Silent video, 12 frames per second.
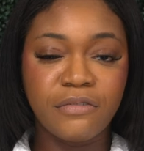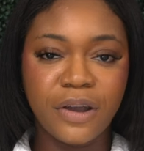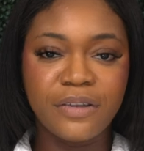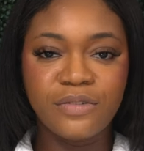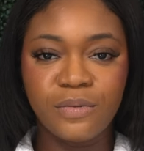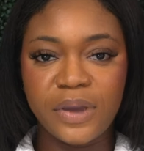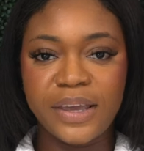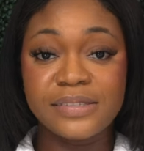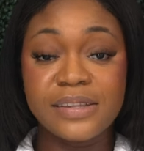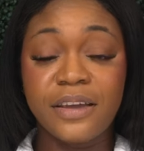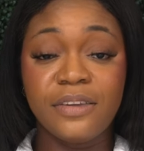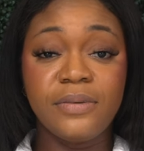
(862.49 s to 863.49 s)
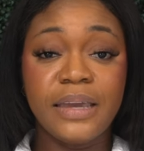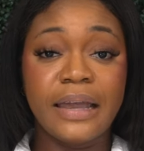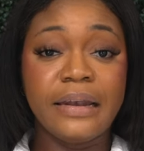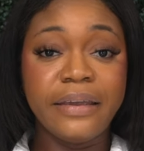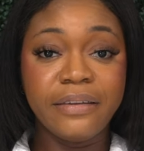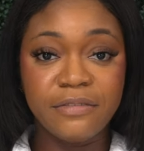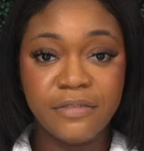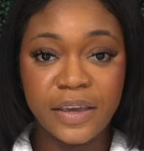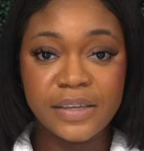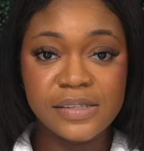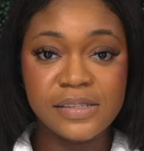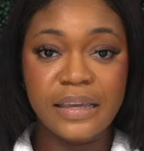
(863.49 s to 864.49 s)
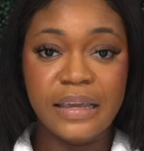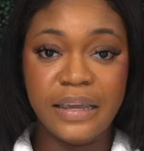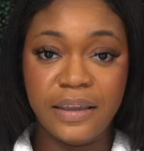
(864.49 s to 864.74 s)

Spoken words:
direct ways that you can invest